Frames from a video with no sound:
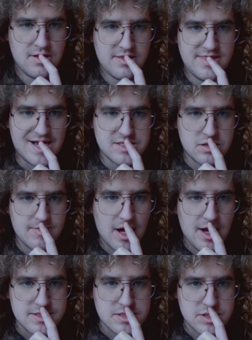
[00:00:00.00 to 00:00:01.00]
That's going to be
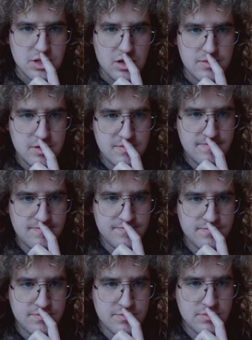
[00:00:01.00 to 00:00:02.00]
hard to stop.
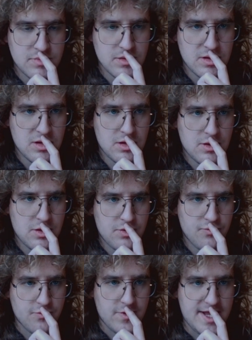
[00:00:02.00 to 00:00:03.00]

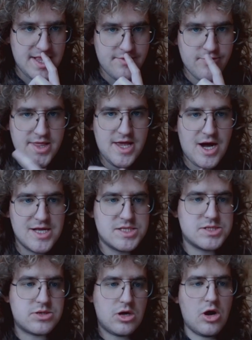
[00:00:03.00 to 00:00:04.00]
Really hard to
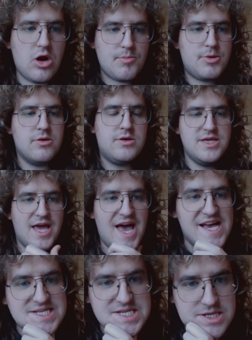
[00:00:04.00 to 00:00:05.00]
stop.
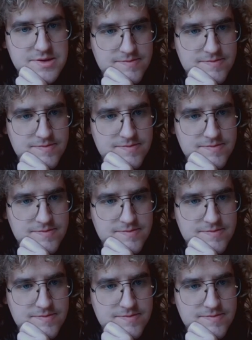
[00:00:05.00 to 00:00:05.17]
Yes.